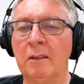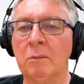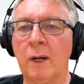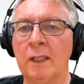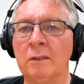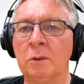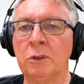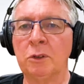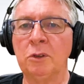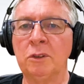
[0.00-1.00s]
have 1 or
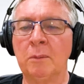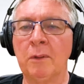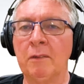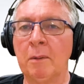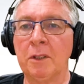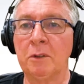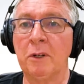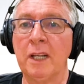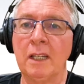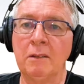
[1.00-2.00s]
2, some have up to 3